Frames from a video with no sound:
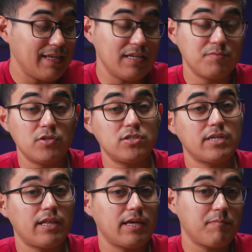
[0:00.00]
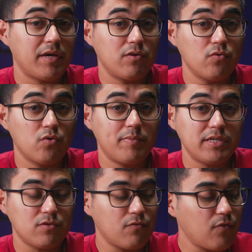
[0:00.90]
it as much as I like my Google
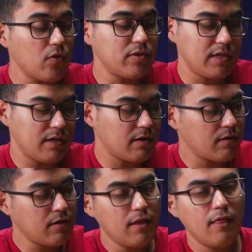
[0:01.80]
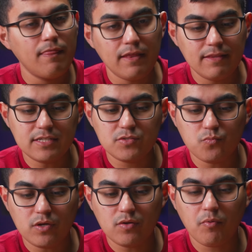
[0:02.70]
Pixel Fold here, then this
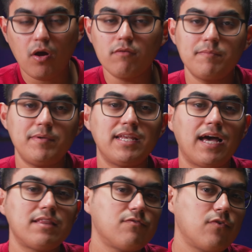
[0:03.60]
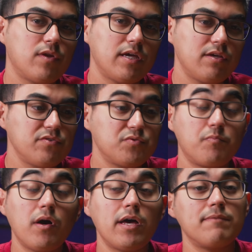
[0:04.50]
will probably be not the phone I use,
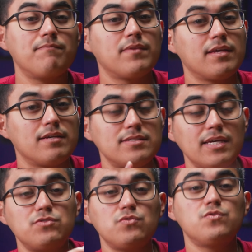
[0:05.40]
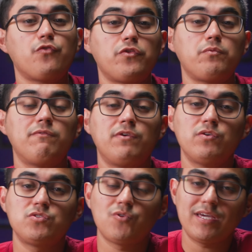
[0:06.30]
but stay tuned for the
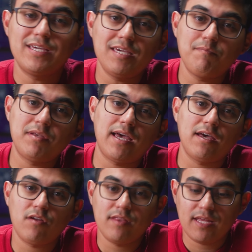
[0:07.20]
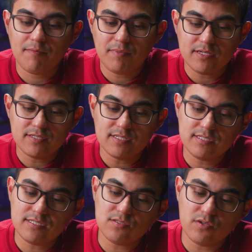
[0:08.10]
review so I can keep an eye out on that because
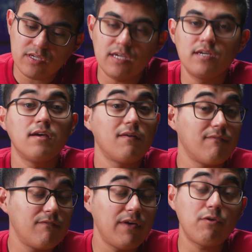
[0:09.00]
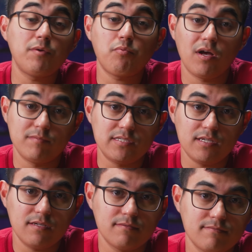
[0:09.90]
this is looking very
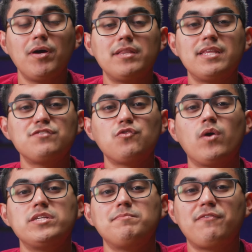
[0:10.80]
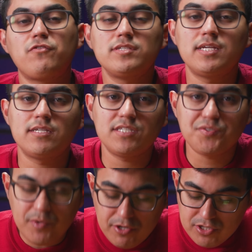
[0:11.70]
promising. But thanks for watching my firsthand
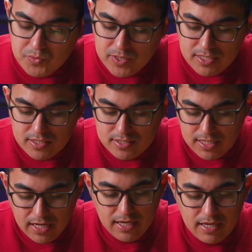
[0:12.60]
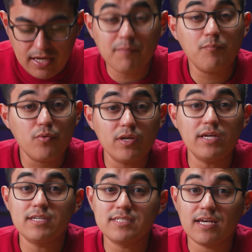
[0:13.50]
experience with this. I am
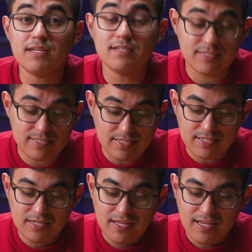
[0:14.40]
pretty excited to see